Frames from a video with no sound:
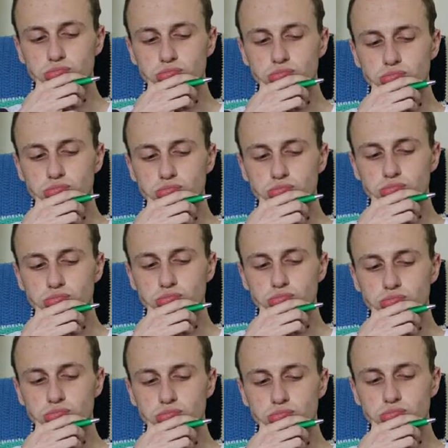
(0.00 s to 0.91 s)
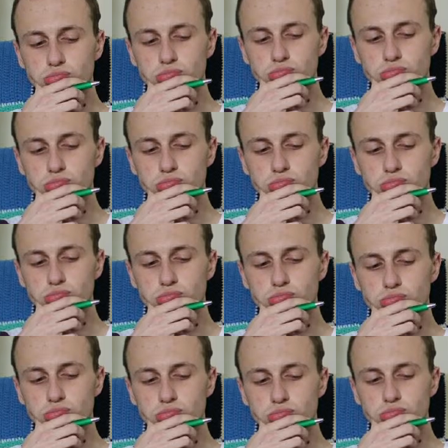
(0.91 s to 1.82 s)
But the
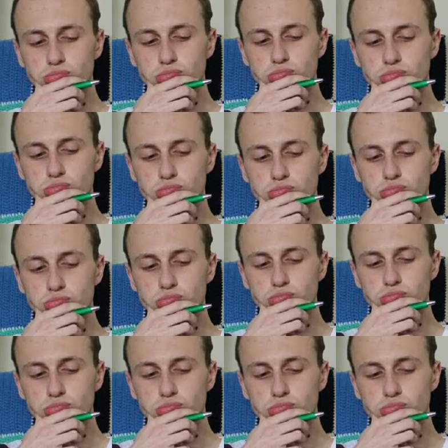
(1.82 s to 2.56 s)
physical laborers,